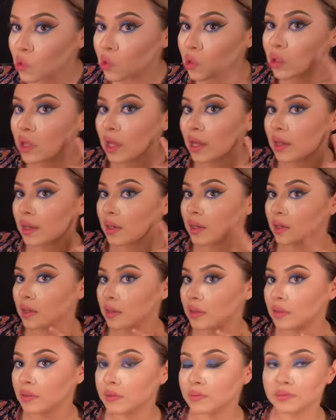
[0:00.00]
like,
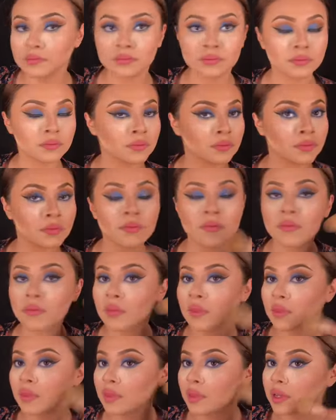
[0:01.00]

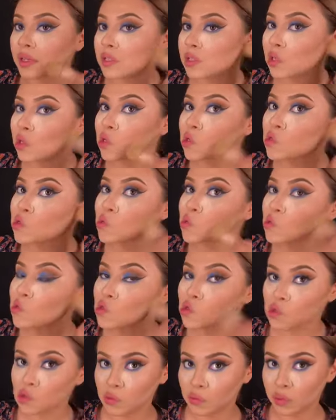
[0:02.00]
this looks
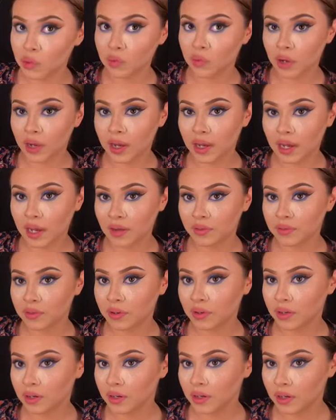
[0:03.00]
super white
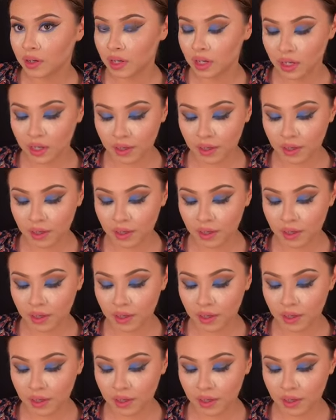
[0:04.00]
after